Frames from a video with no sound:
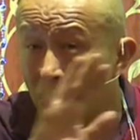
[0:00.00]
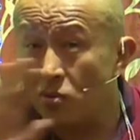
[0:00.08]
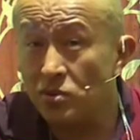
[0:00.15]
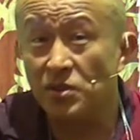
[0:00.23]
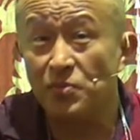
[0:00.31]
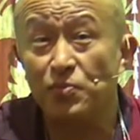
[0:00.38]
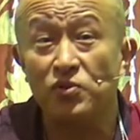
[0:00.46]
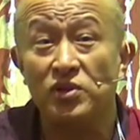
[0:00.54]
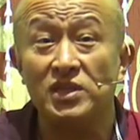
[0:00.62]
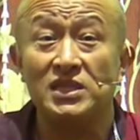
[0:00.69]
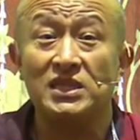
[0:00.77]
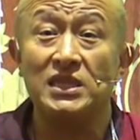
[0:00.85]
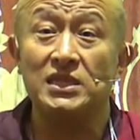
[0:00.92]

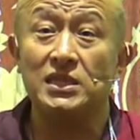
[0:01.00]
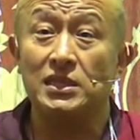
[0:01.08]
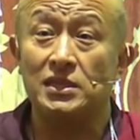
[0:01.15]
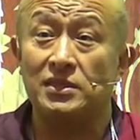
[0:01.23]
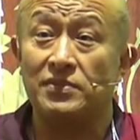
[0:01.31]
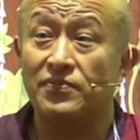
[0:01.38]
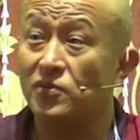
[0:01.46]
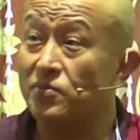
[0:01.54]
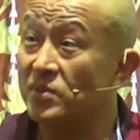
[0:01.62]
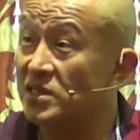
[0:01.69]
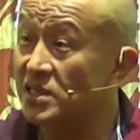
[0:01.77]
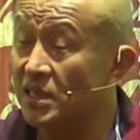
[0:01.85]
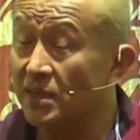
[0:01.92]
All the Buddha's
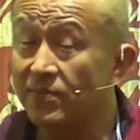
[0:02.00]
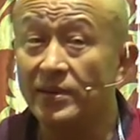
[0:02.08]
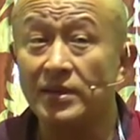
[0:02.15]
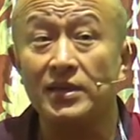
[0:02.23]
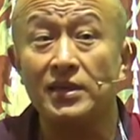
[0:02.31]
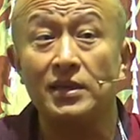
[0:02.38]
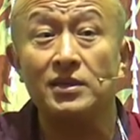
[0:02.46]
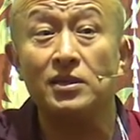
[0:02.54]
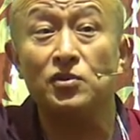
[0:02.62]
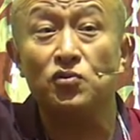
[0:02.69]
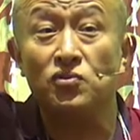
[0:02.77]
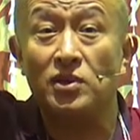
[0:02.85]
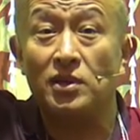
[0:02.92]
teachings from the
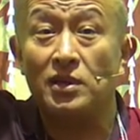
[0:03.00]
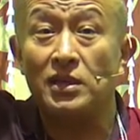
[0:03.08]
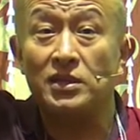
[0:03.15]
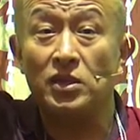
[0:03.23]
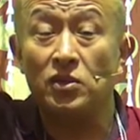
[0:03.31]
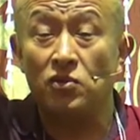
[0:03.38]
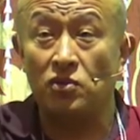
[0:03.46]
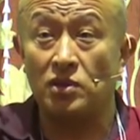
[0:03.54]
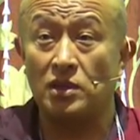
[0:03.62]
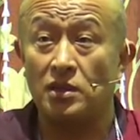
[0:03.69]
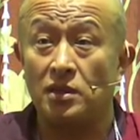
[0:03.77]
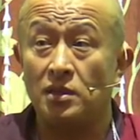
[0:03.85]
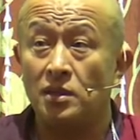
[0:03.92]
Sharvakayana to the
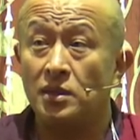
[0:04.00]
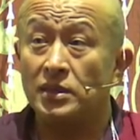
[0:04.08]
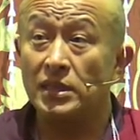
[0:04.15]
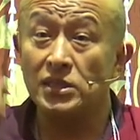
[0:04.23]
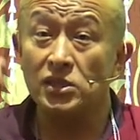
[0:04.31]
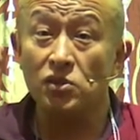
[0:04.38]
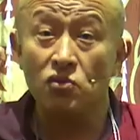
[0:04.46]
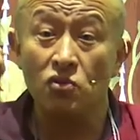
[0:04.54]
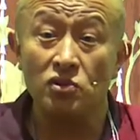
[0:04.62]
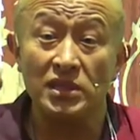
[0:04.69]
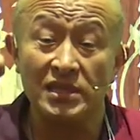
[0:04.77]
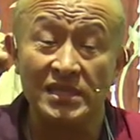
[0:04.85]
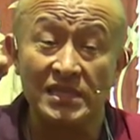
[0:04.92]
Ati Yoga,
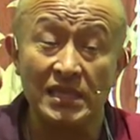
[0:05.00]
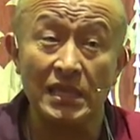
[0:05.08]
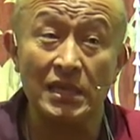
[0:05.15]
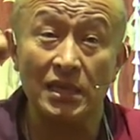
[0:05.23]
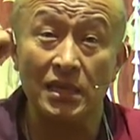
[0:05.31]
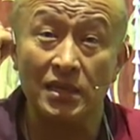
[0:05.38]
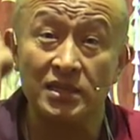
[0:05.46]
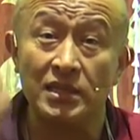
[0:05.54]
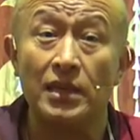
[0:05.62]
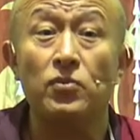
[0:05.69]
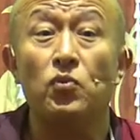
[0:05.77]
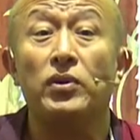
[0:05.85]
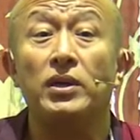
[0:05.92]
there's not a
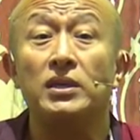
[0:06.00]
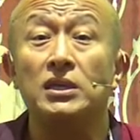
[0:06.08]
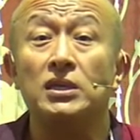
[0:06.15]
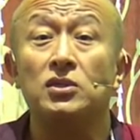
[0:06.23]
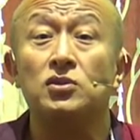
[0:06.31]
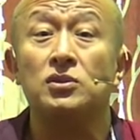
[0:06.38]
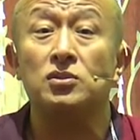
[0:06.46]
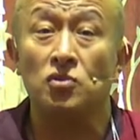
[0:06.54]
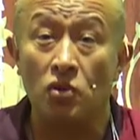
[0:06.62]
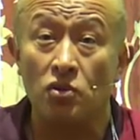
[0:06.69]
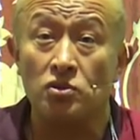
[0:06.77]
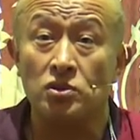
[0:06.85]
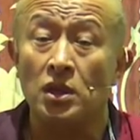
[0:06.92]
single time where
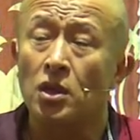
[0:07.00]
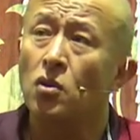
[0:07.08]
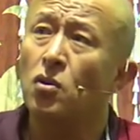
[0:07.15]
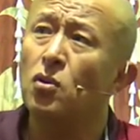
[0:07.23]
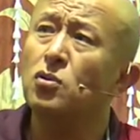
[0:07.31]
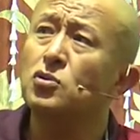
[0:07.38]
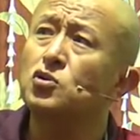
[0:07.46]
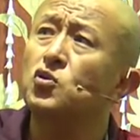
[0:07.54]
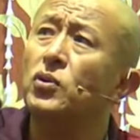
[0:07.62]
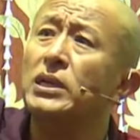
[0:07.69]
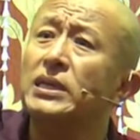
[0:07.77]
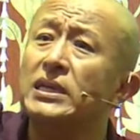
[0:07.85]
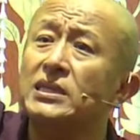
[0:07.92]
he
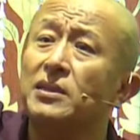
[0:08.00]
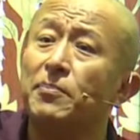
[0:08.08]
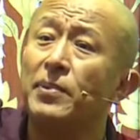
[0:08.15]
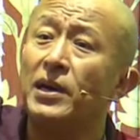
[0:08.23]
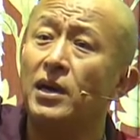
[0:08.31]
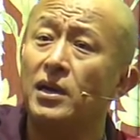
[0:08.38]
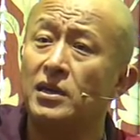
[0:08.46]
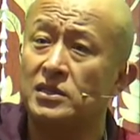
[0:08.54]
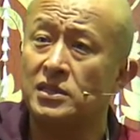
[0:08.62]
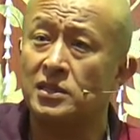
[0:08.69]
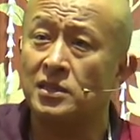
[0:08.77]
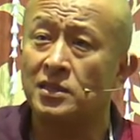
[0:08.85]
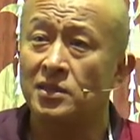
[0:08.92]
taught.Or dwell in the
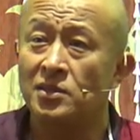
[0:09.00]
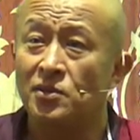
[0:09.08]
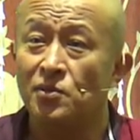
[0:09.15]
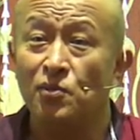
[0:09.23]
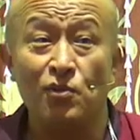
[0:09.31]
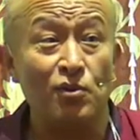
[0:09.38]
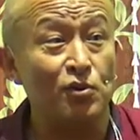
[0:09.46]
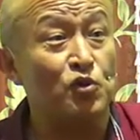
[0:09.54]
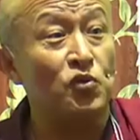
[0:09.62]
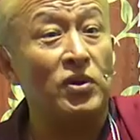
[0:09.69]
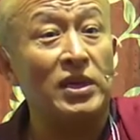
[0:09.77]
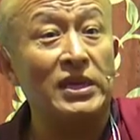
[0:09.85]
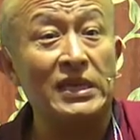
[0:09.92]
past,
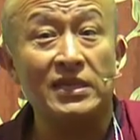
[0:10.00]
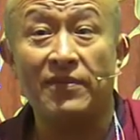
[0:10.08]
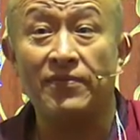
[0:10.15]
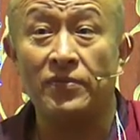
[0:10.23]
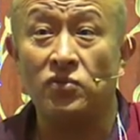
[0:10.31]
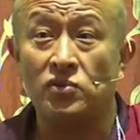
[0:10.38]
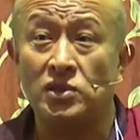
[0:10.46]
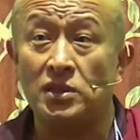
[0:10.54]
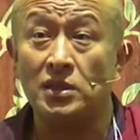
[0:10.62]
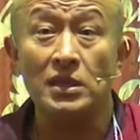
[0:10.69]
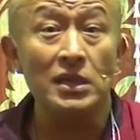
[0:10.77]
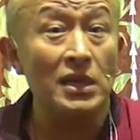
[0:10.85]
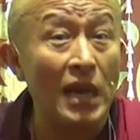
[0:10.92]
or dwell in
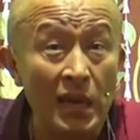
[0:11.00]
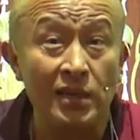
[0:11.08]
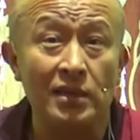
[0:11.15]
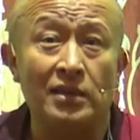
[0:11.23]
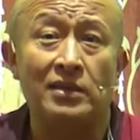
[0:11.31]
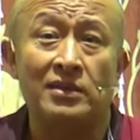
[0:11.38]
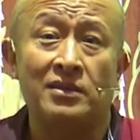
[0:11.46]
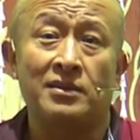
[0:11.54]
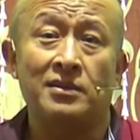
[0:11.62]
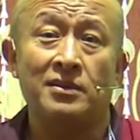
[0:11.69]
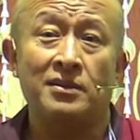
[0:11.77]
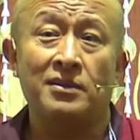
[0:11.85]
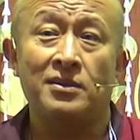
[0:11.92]
the future.
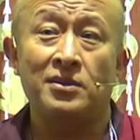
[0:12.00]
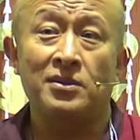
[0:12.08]
None.